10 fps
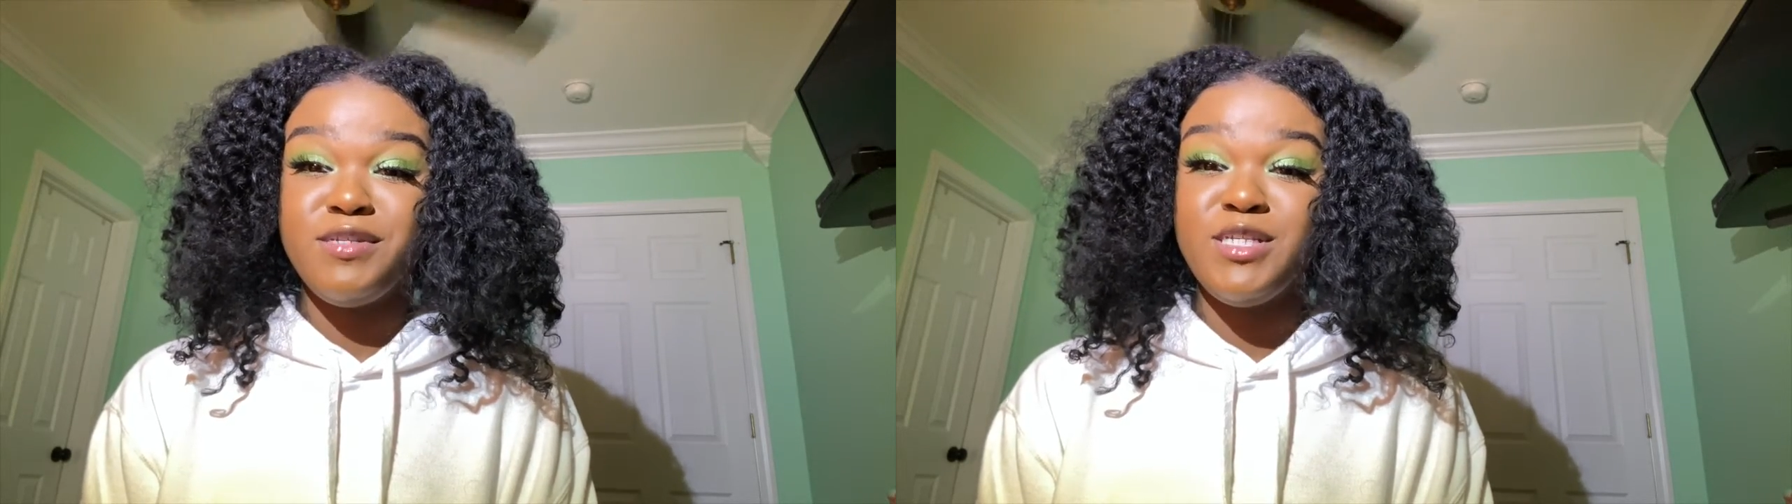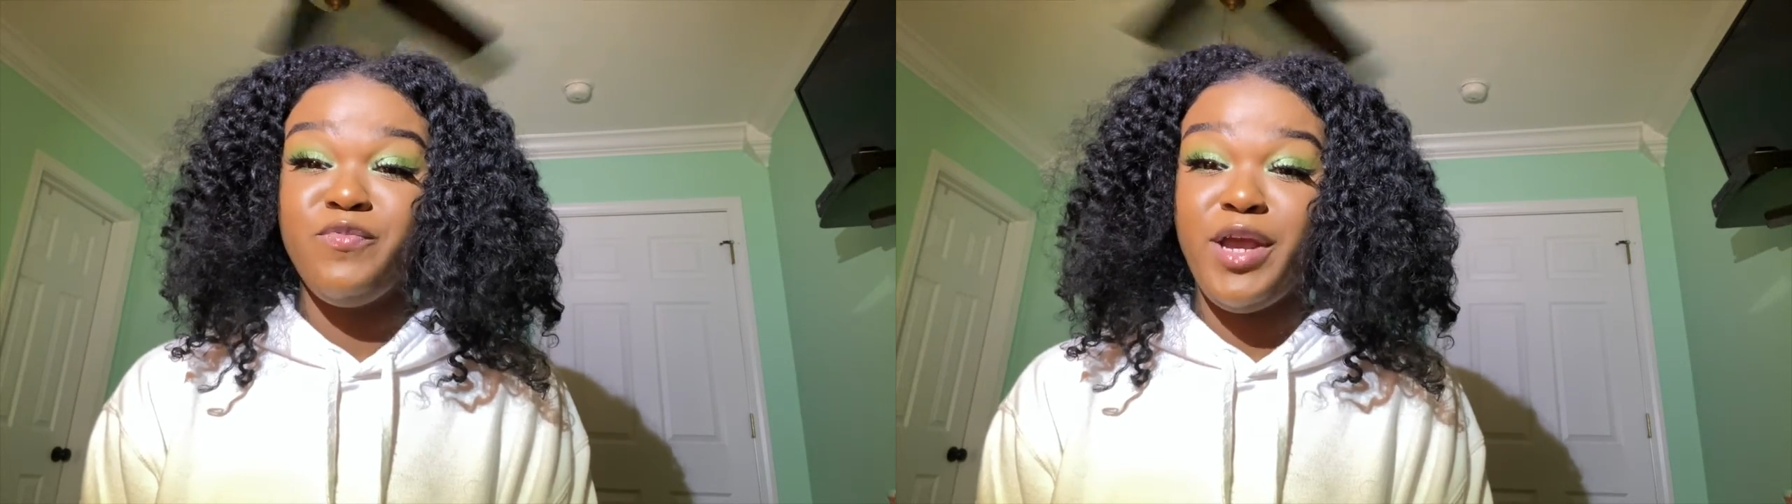
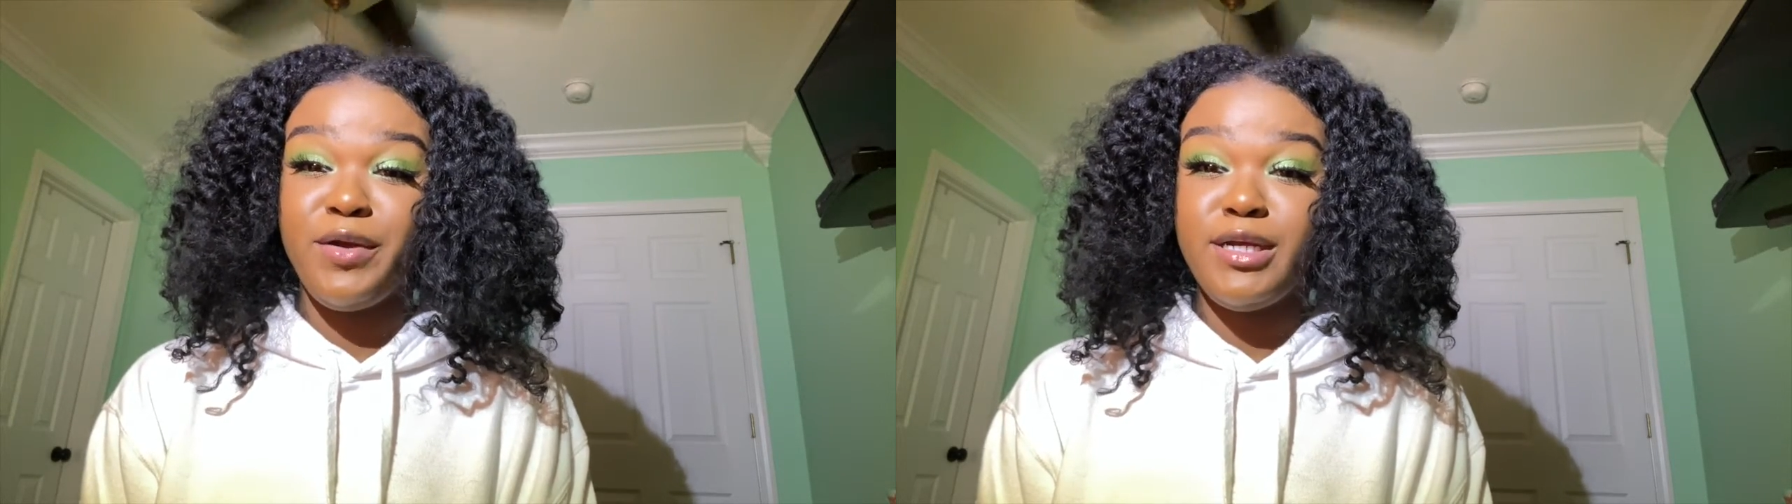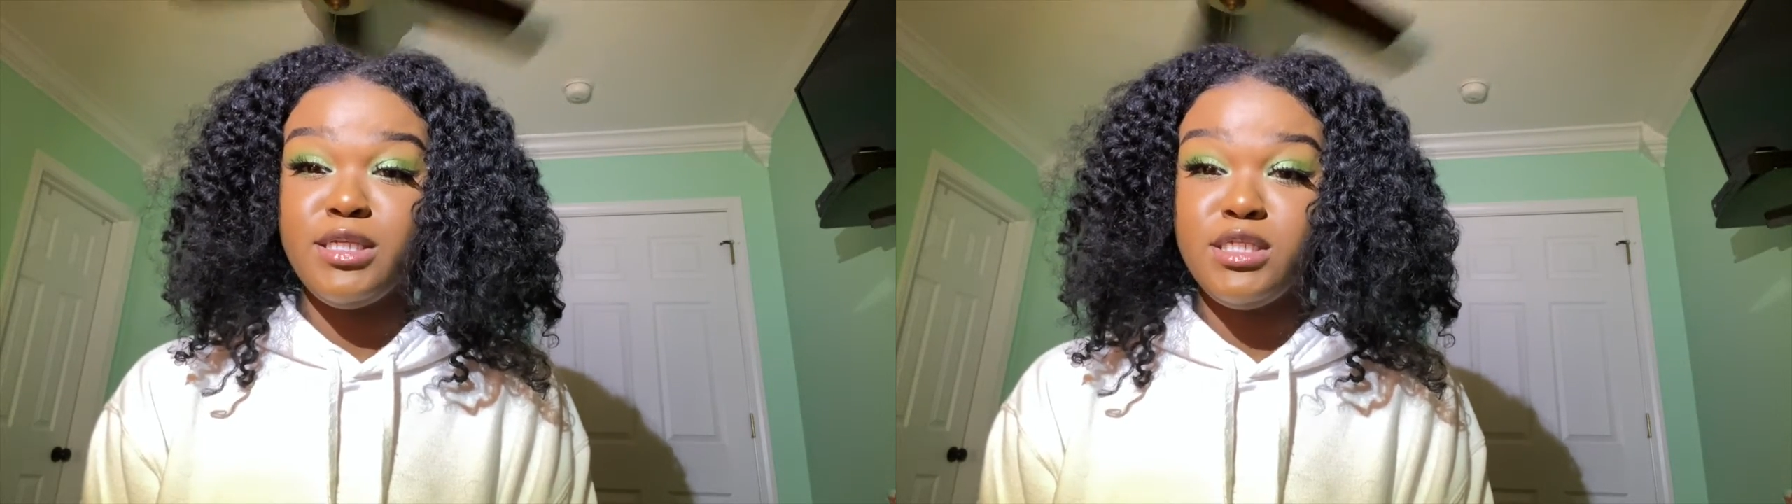as
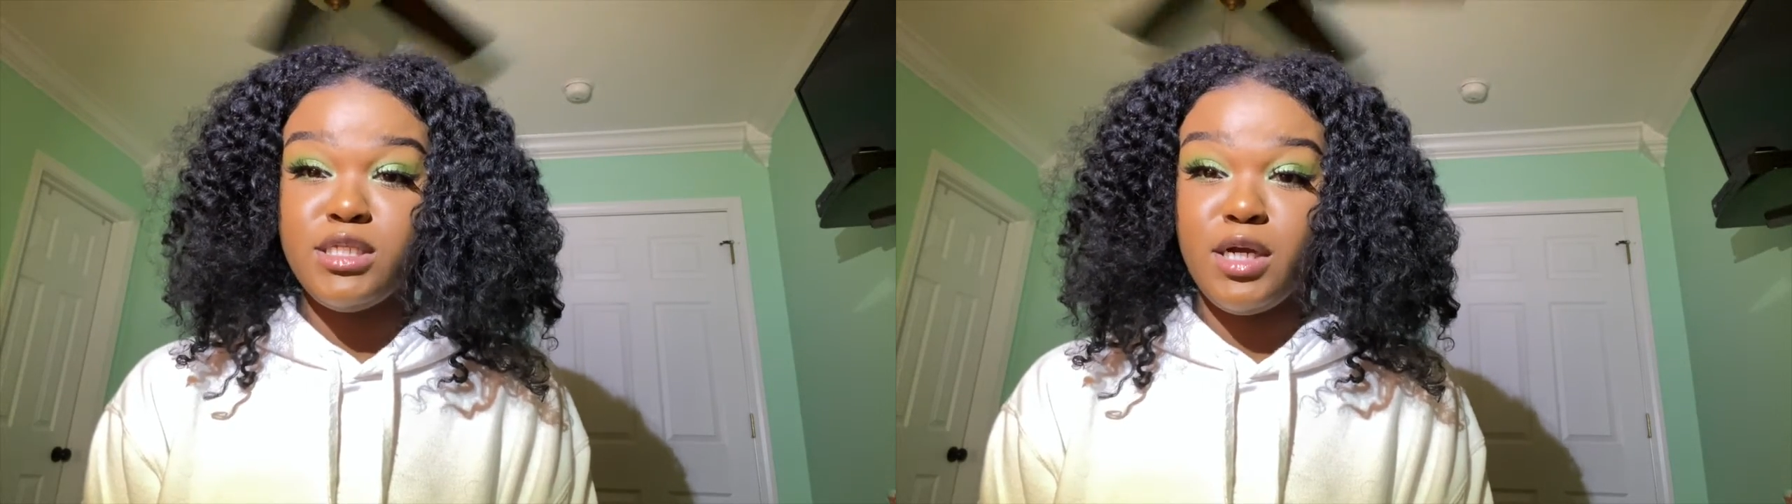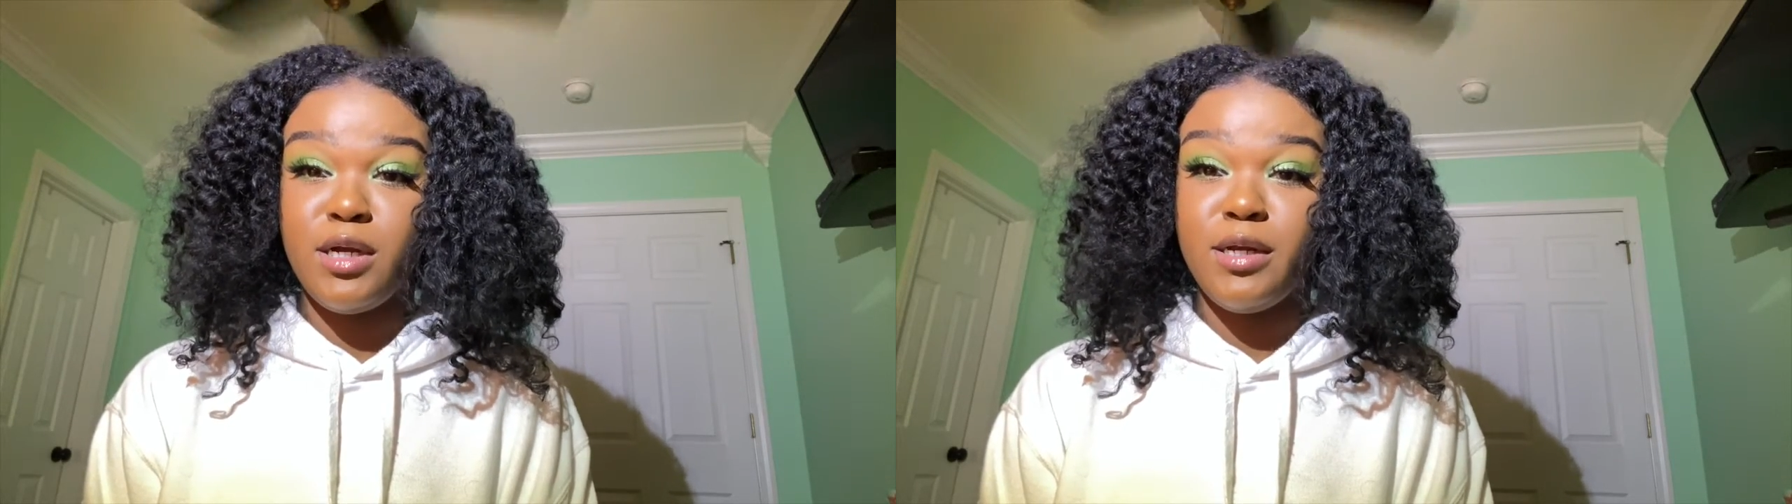very
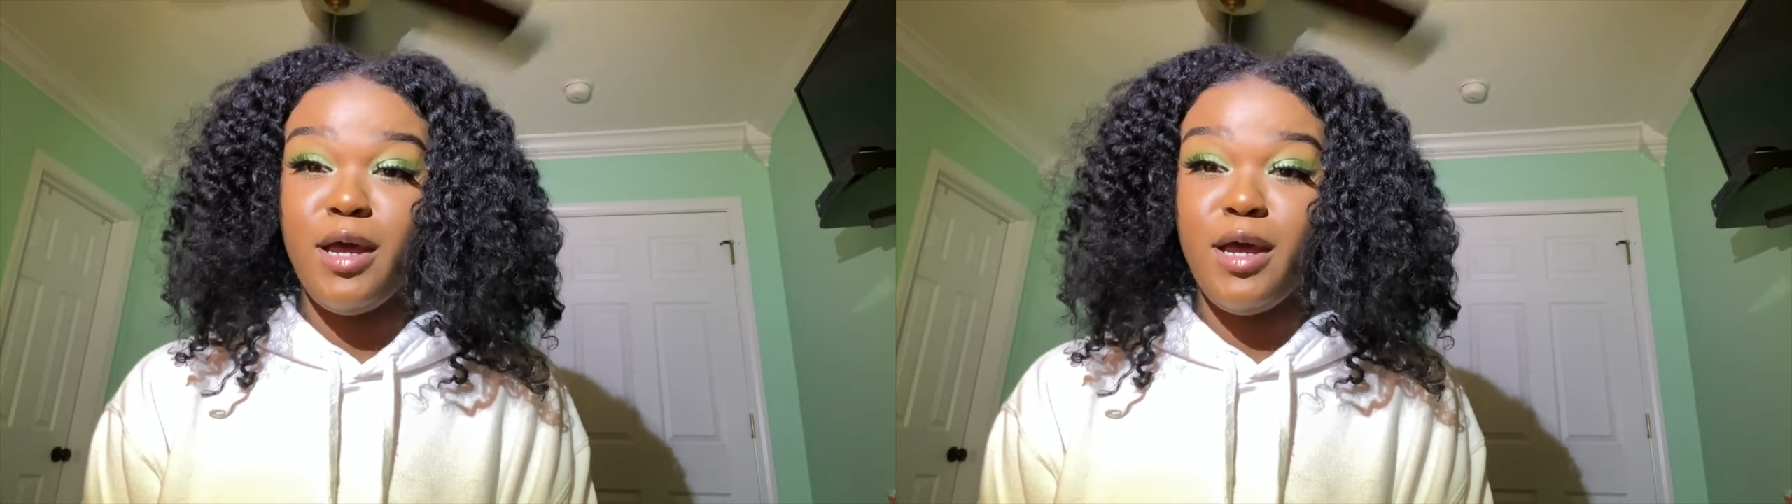concerned